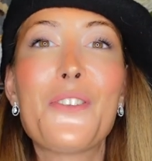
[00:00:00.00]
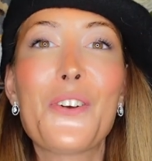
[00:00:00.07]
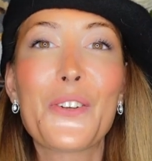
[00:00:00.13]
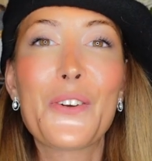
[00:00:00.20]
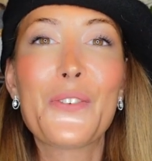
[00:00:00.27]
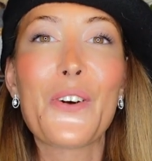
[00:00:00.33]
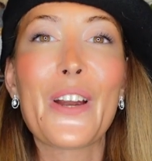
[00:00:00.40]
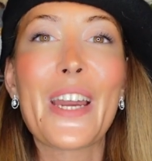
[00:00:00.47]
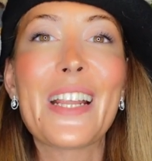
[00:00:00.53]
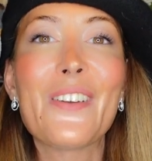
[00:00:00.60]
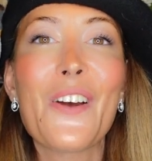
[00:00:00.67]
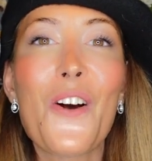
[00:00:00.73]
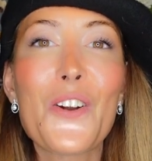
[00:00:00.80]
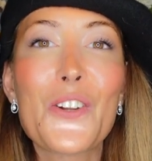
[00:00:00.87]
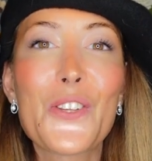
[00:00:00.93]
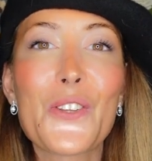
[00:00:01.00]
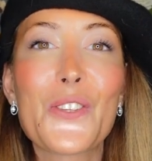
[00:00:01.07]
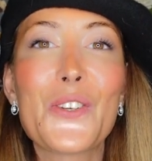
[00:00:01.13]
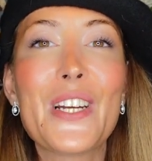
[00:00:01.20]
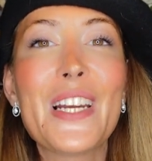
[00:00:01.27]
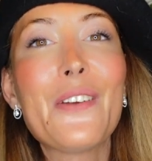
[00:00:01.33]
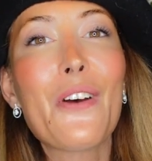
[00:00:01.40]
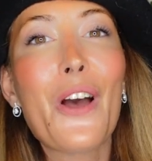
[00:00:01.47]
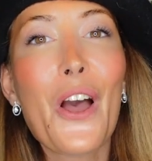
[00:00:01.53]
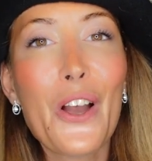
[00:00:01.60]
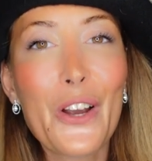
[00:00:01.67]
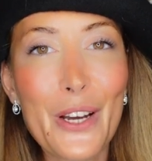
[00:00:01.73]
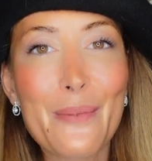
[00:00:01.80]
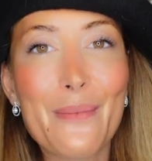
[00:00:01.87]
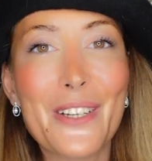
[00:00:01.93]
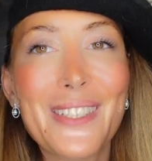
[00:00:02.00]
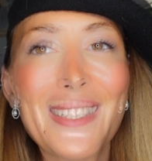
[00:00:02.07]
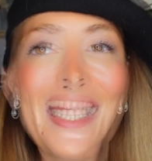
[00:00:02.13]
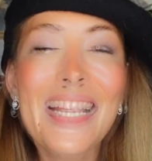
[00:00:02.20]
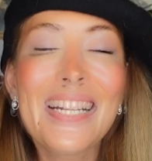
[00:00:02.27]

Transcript: Don't forget also to leave a comment.